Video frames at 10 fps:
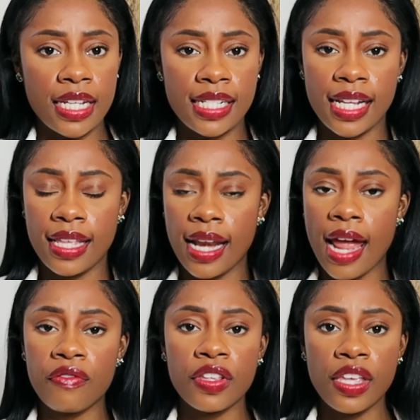They said that
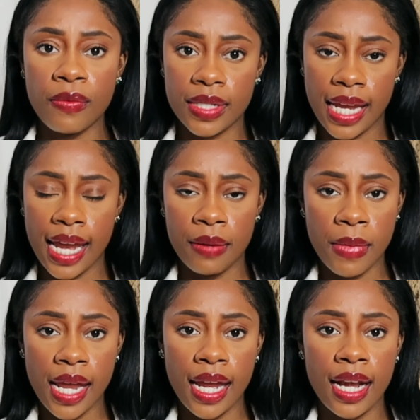everything was
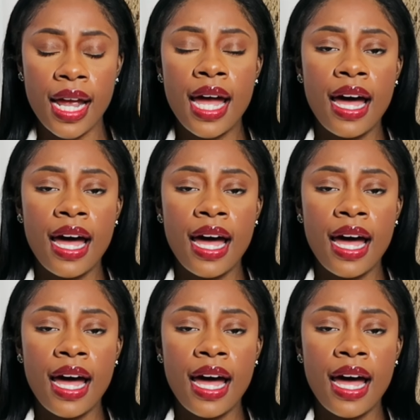handmade.